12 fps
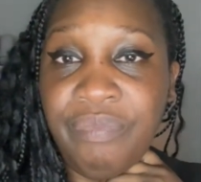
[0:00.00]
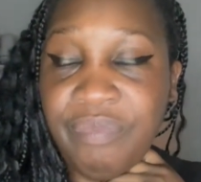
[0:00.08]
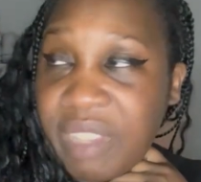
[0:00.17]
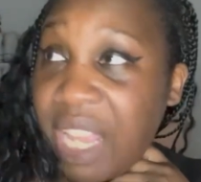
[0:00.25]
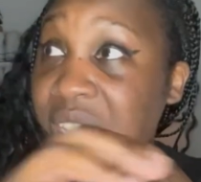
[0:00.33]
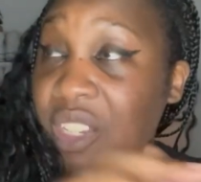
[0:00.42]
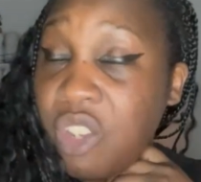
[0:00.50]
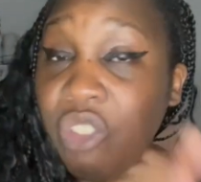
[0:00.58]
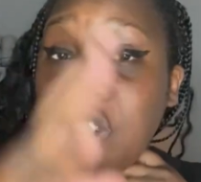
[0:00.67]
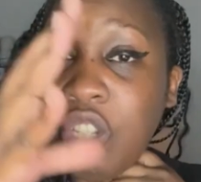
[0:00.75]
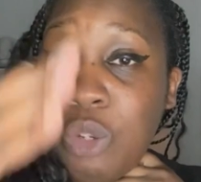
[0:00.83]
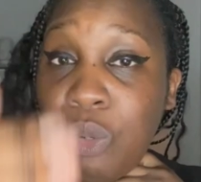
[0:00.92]
That
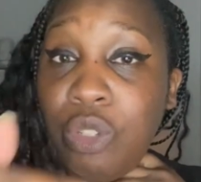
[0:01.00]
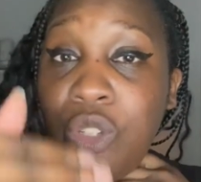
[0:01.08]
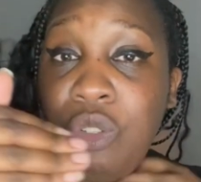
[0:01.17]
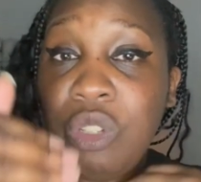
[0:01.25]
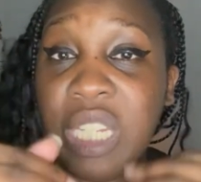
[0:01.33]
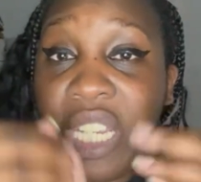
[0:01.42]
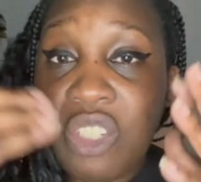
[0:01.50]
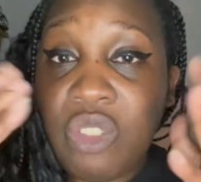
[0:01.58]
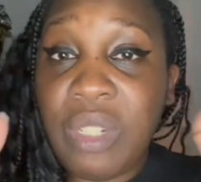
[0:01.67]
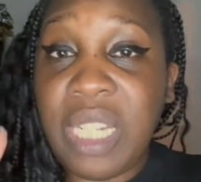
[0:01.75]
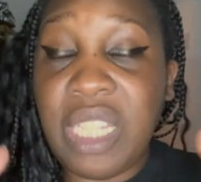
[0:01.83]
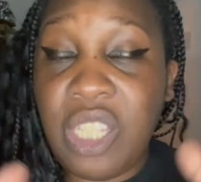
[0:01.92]
until
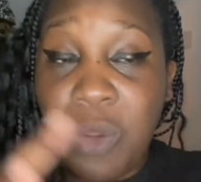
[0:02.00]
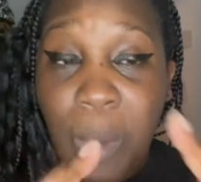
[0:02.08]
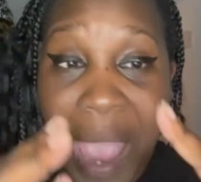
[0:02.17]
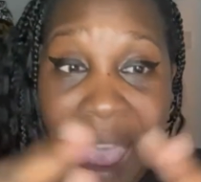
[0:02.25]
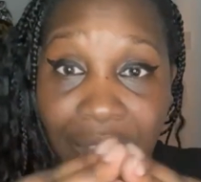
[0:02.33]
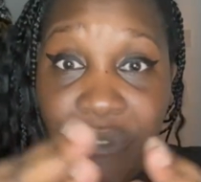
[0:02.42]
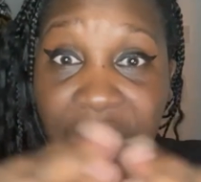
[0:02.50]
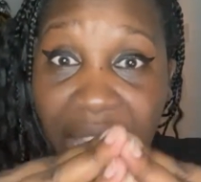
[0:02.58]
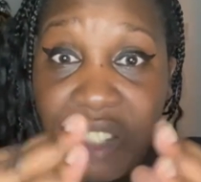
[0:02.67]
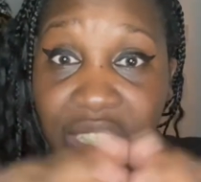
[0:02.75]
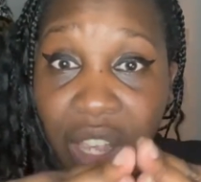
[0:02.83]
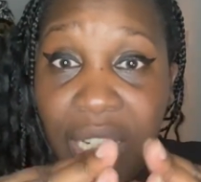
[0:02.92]
you have
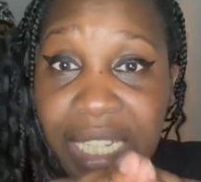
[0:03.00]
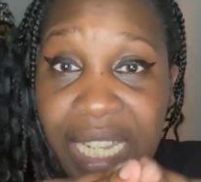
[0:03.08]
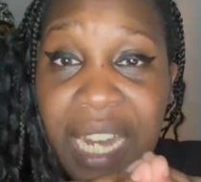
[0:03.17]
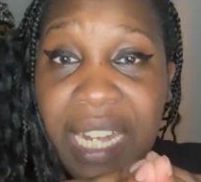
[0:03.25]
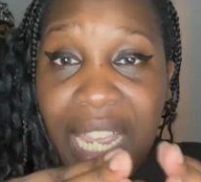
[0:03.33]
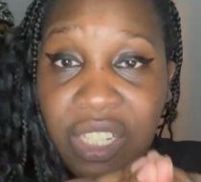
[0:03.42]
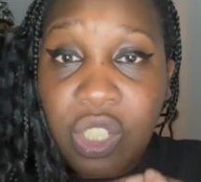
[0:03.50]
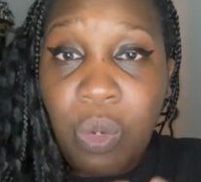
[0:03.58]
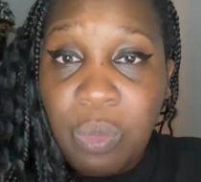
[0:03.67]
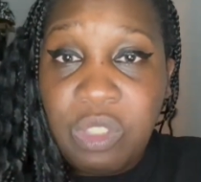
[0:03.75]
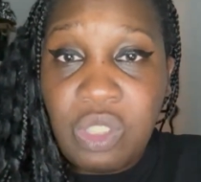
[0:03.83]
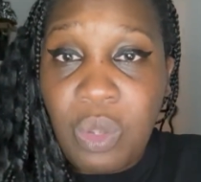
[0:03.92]
that solid
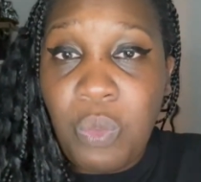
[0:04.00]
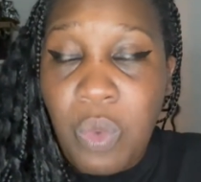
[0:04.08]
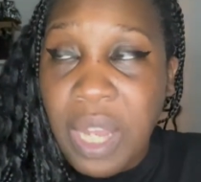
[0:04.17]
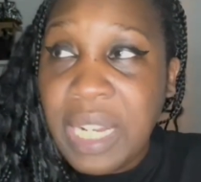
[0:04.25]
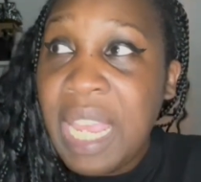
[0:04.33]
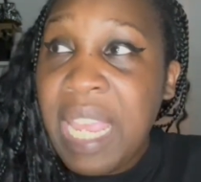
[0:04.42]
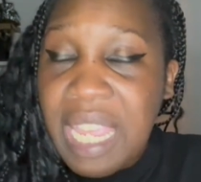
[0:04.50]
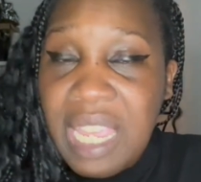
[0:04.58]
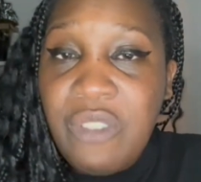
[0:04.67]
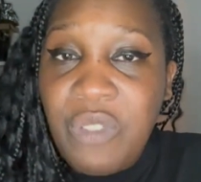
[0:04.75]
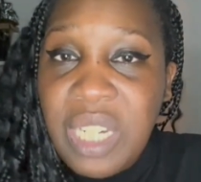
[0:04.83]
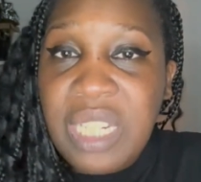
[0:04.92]
connection with someone,
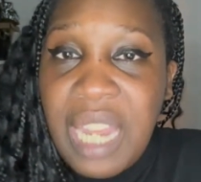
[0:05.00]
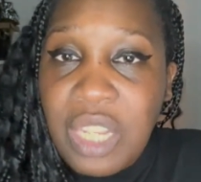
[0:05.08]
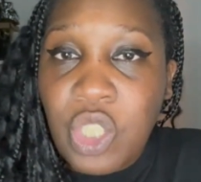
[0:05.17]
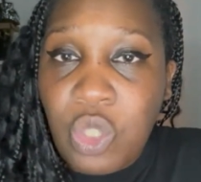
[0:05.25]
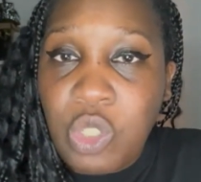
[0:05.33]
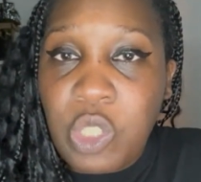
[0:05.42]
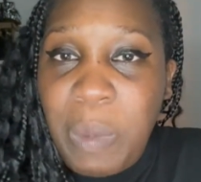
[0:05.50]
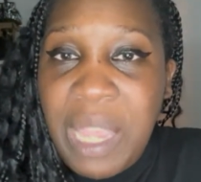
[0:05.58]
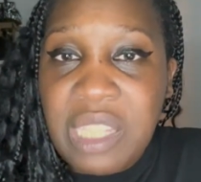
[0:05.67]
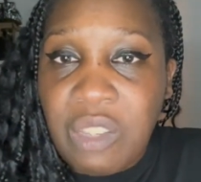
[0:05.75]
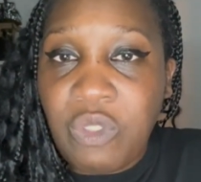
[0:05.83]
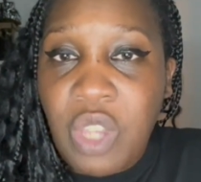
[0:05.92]
even in that short
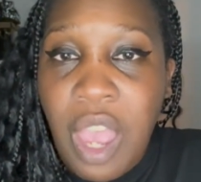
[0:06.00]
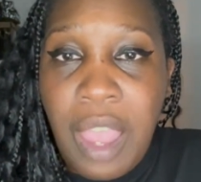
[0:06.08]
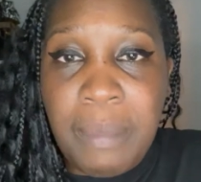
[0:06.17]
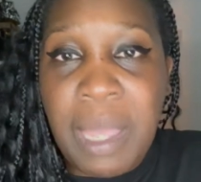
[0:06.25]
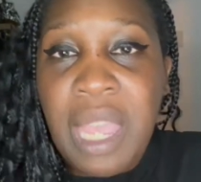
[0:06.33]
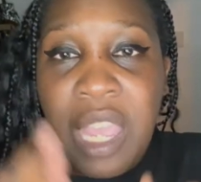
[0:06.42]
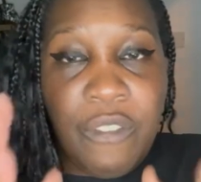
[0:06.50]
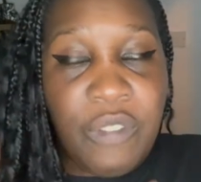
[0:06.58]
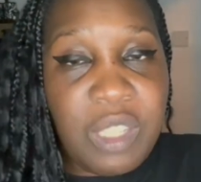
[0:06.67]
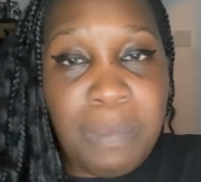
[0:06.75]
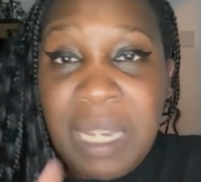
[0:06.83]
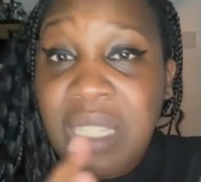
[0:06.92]
space of time, if
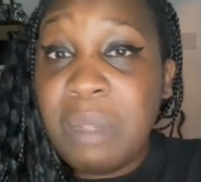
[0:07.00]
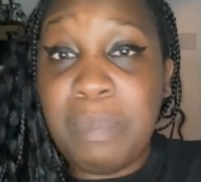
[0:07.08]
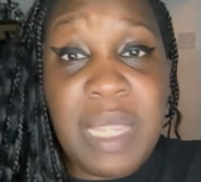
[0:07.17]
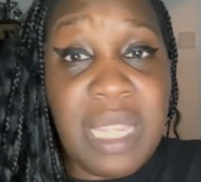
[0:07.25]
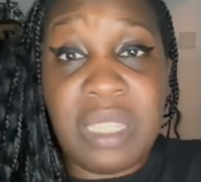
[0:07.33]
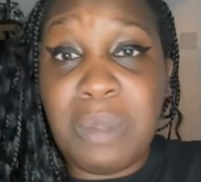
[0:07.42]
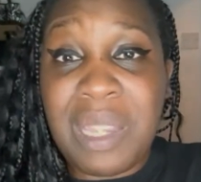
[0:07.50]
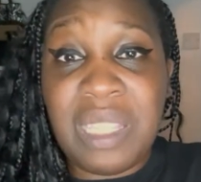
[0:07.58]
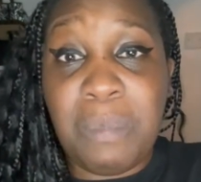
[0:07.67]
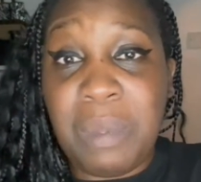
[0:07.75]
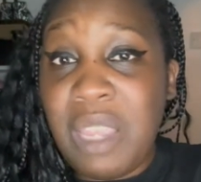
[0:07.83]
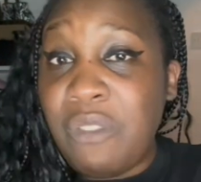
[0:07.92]
it's meant to be, it's meant
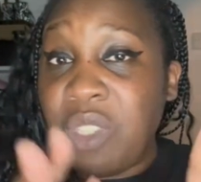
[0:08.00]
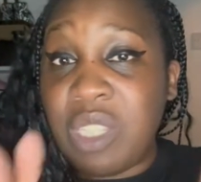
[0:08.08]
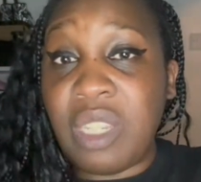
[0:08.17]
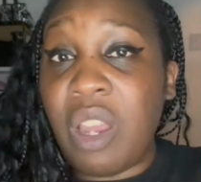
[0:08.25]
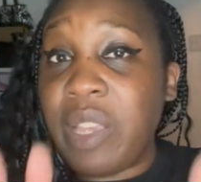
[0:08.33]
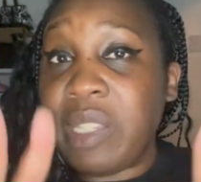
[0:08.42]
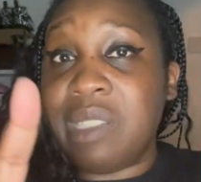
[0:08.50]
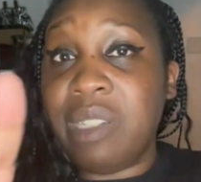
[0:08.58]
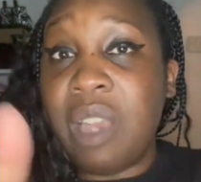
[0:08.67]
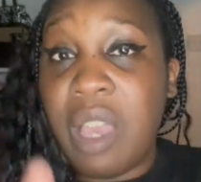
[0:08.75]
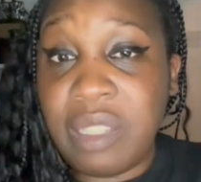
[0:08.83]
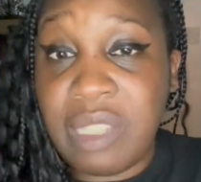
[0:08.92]
to be. If it's not, it's
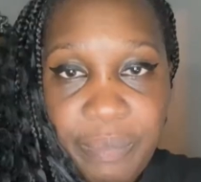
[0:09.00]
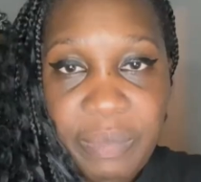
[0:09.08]
not.